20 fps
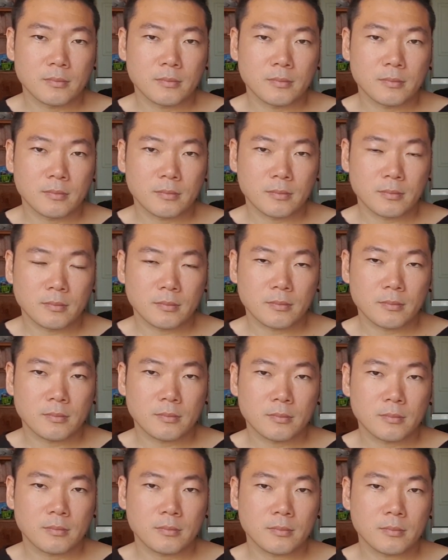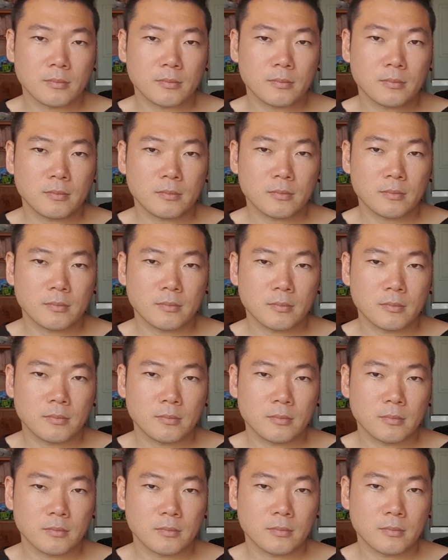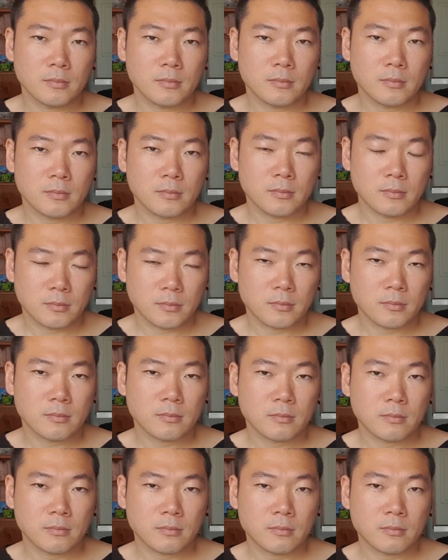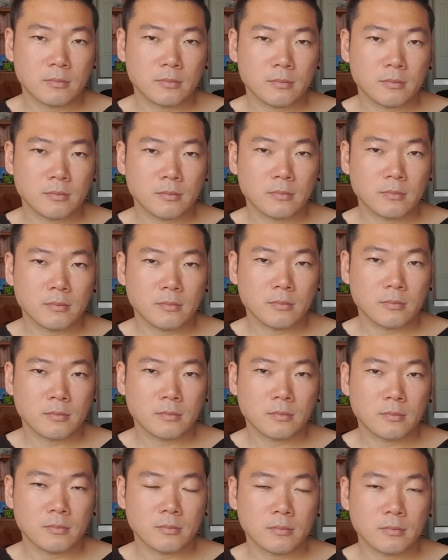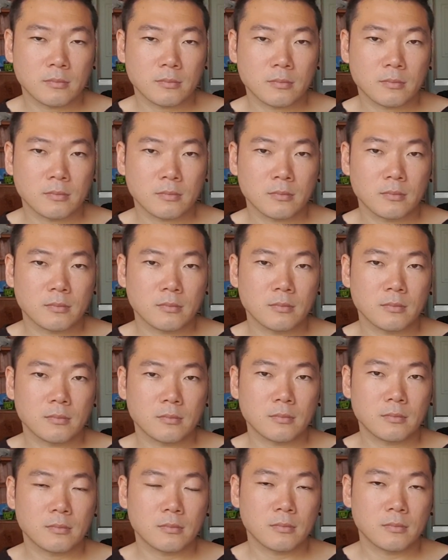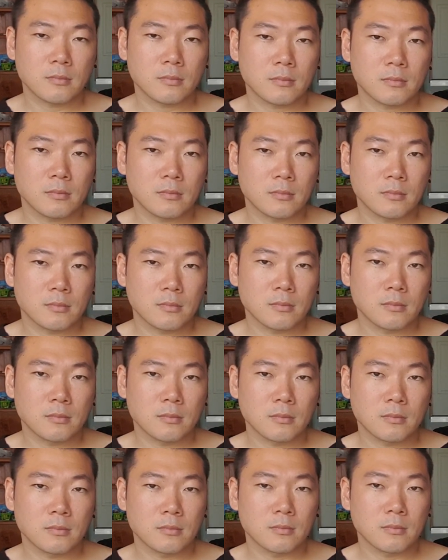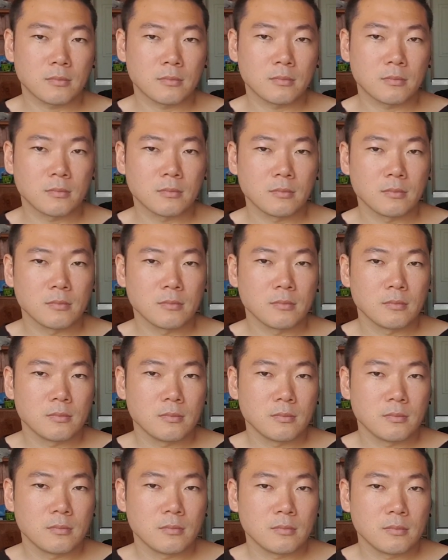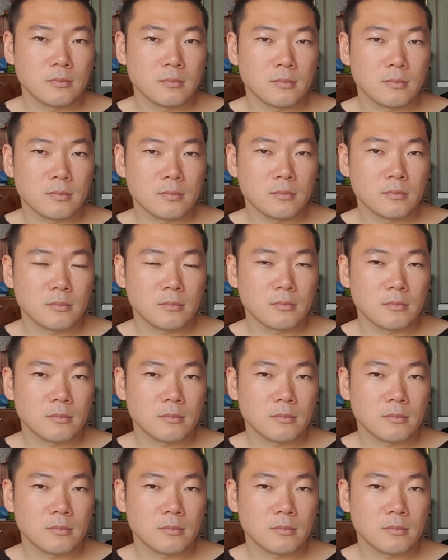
The person shown says nothing.